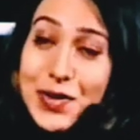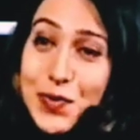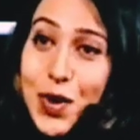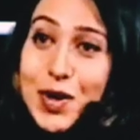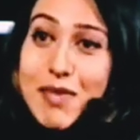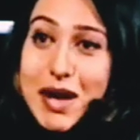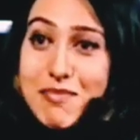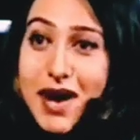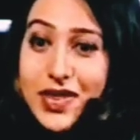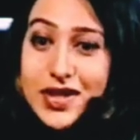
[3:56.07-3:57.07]
And I'd worn
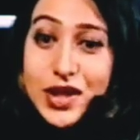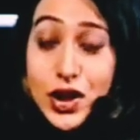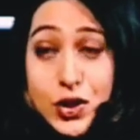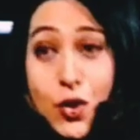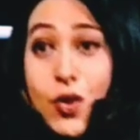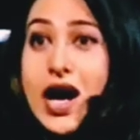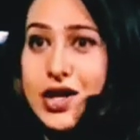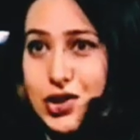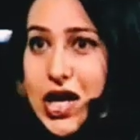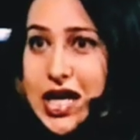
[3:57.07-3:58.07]
my mother's
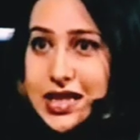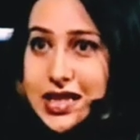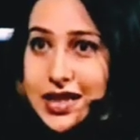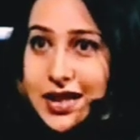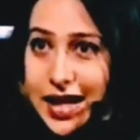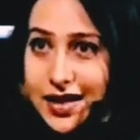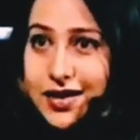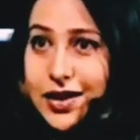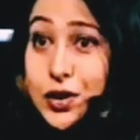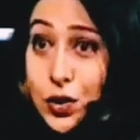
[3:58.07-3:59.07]
yoga dress,
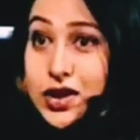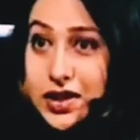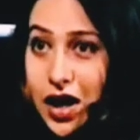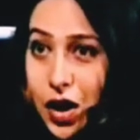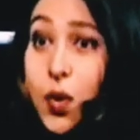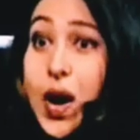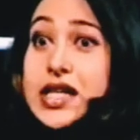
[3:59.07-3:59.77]
like her kurta, a